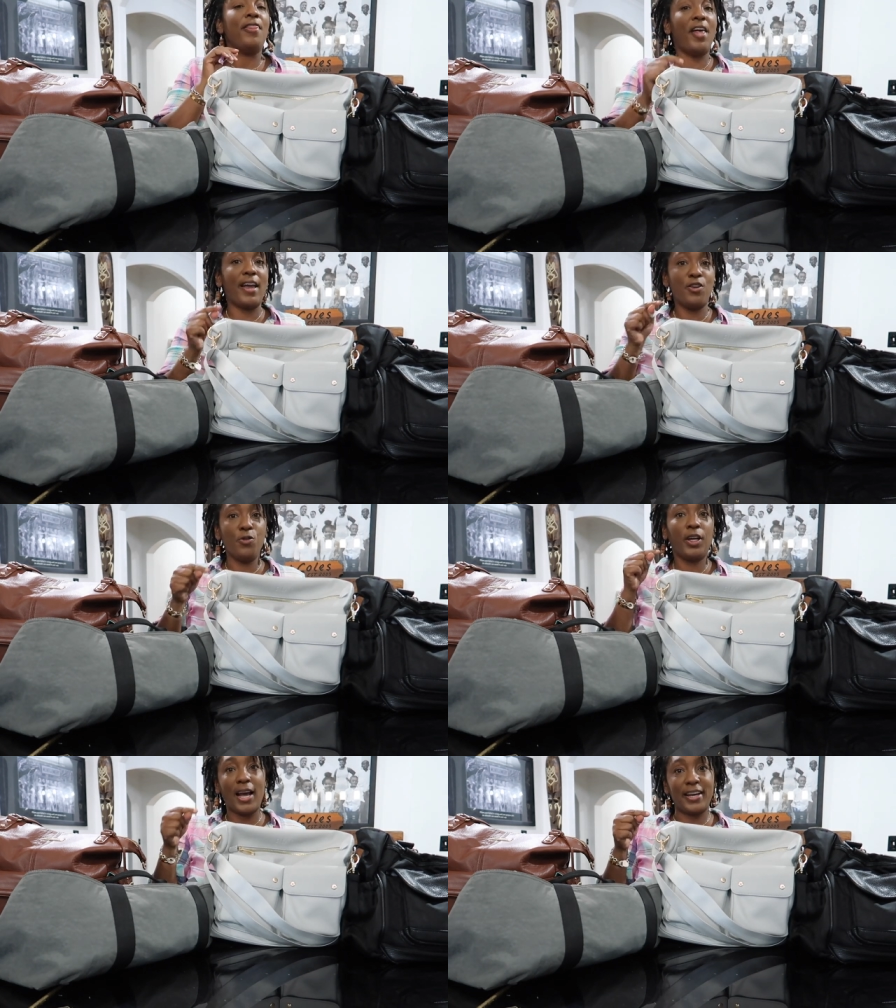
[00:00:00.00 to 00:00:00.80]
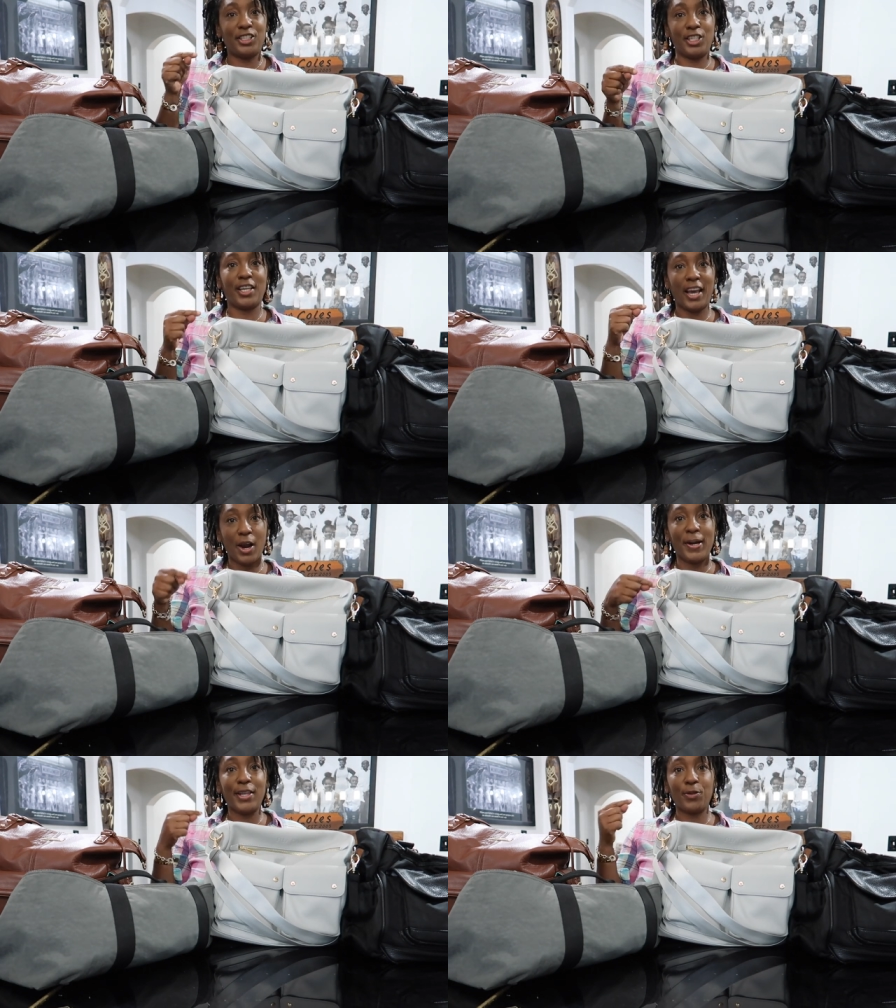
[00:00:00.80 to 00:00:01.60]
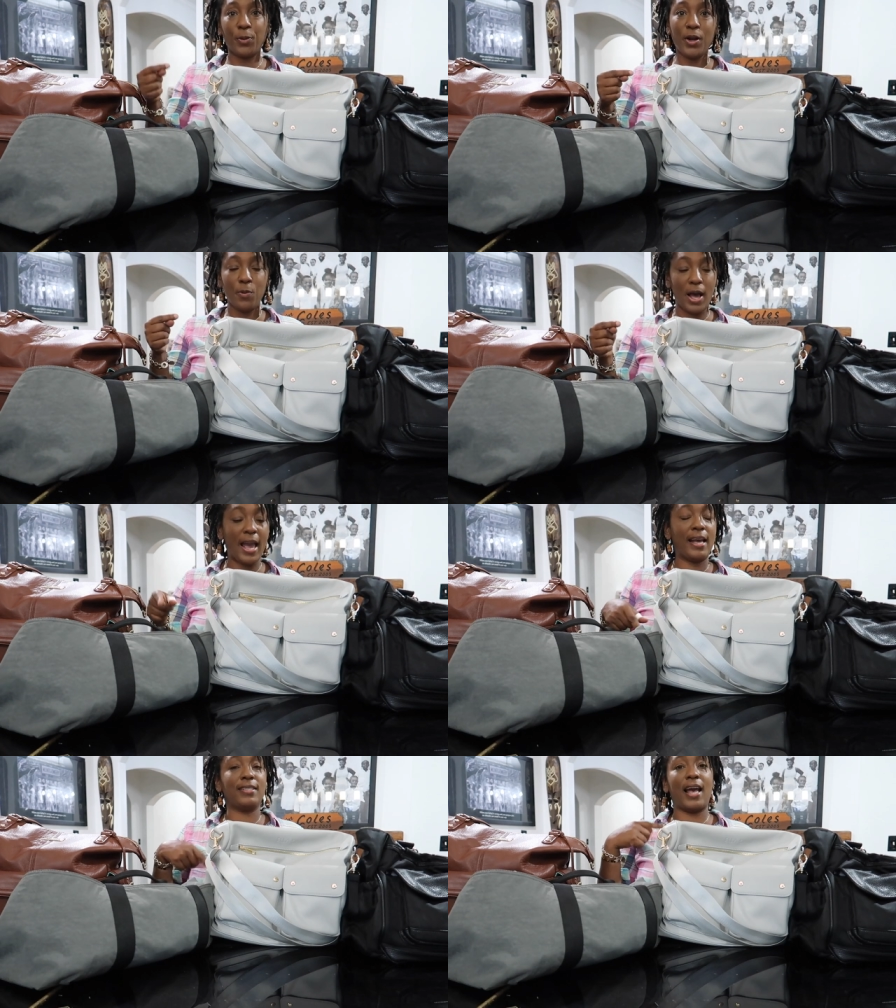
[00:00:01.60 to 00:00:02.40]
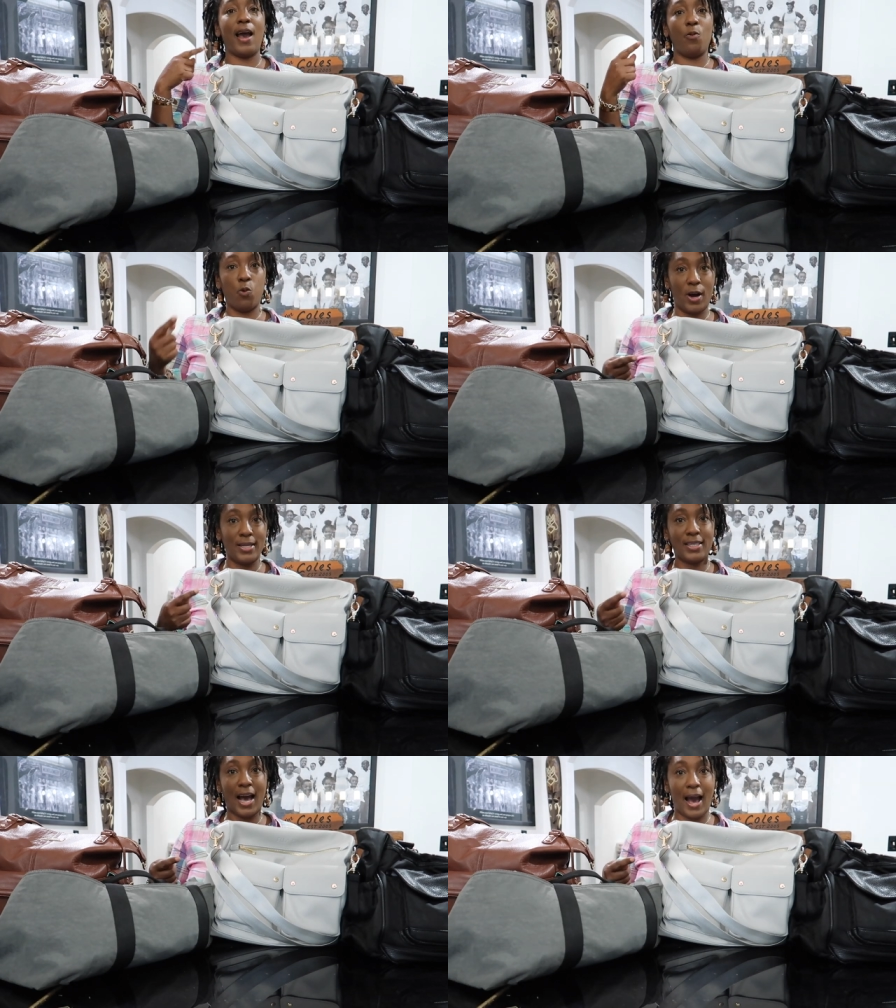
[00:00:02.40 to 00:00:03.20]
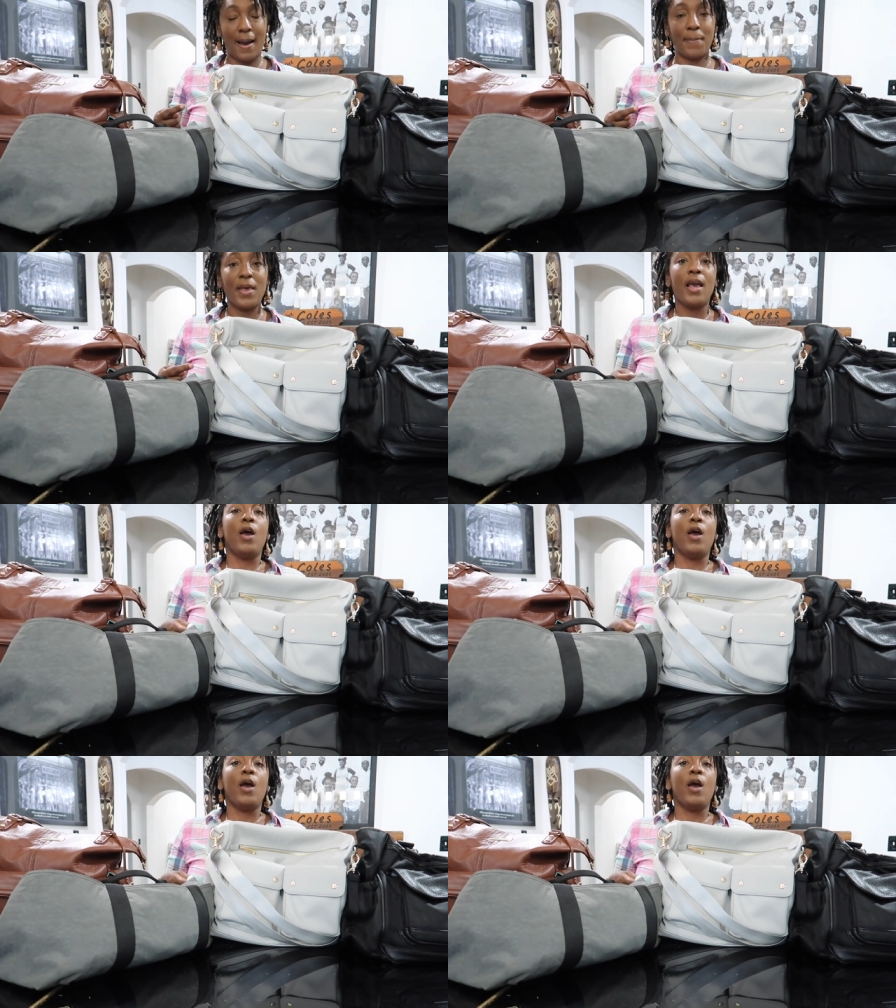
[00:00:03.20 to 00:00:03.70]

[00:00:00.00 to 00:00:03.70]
that you can actually carry three ways at one time.